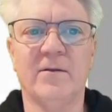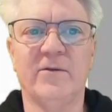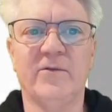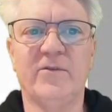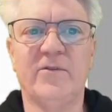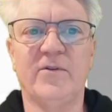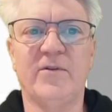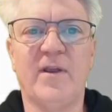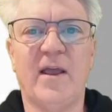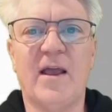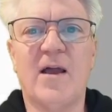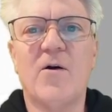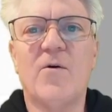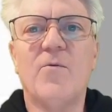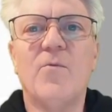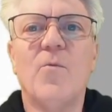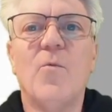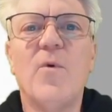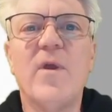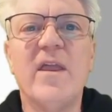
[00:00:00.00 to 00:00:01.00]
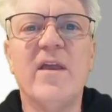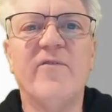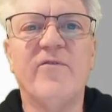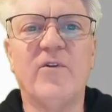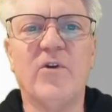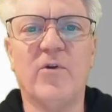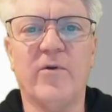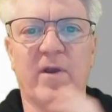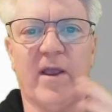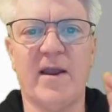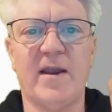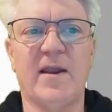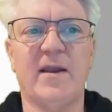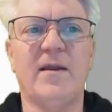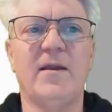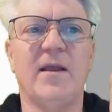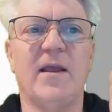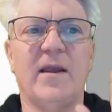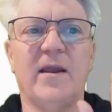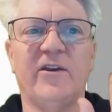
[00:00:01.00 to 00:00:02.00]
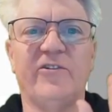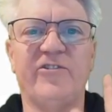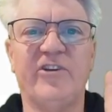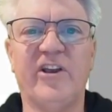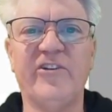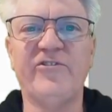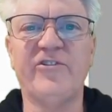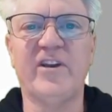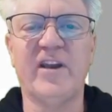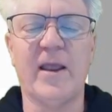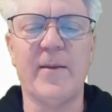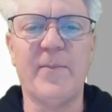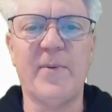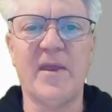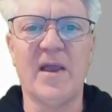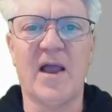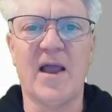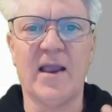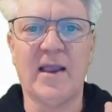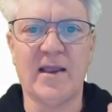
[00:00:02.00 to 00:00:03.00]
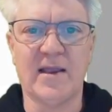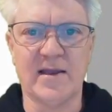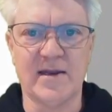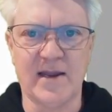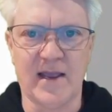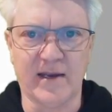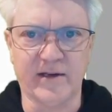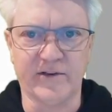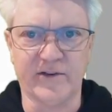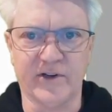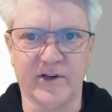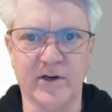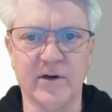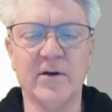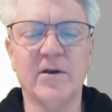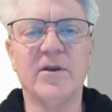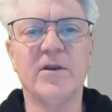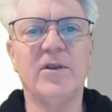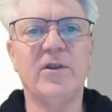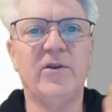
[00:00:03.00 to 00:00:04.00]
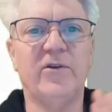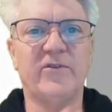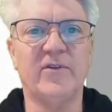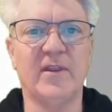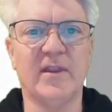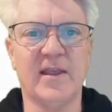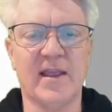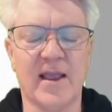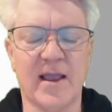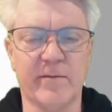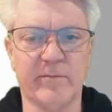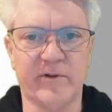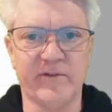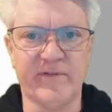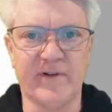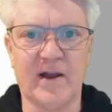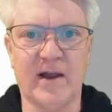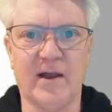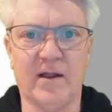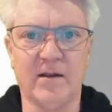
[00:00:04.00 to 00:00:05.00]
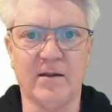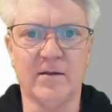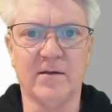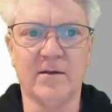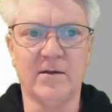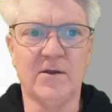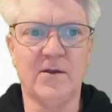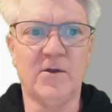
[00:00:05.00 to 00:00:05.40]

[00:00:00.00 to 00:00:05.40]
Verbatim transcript: So now we have created an Ingestion API connector using the YAML file.